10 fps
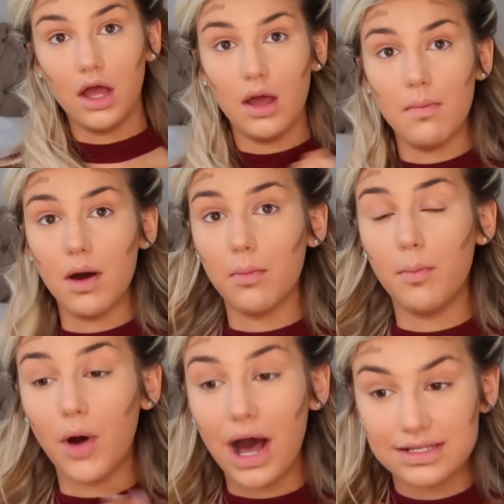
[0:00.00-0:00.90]

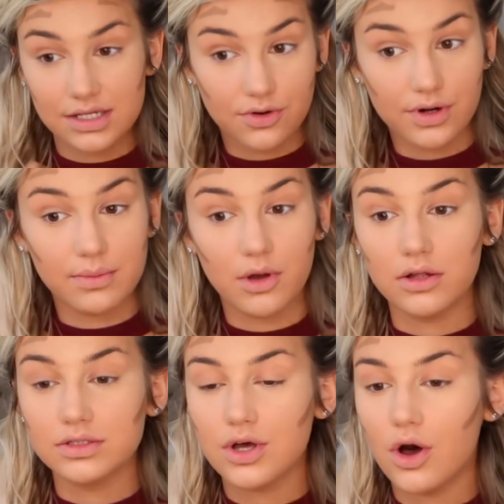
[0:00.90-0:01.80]
but as a cream
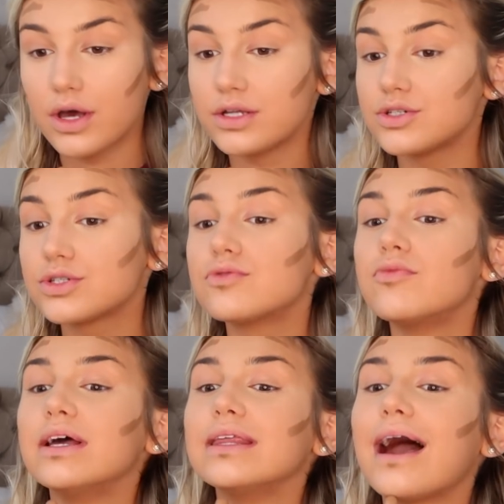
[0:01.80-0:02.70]
contour it just
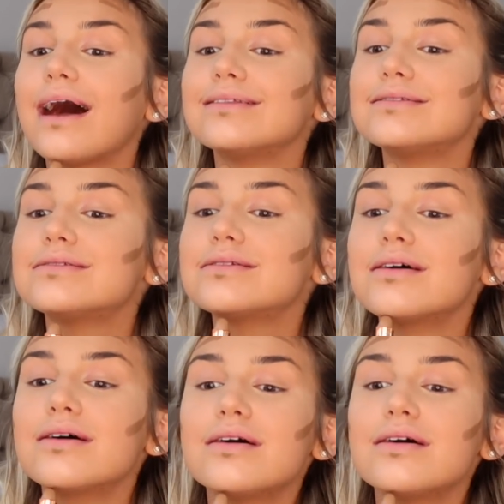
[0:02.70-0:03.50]
really adds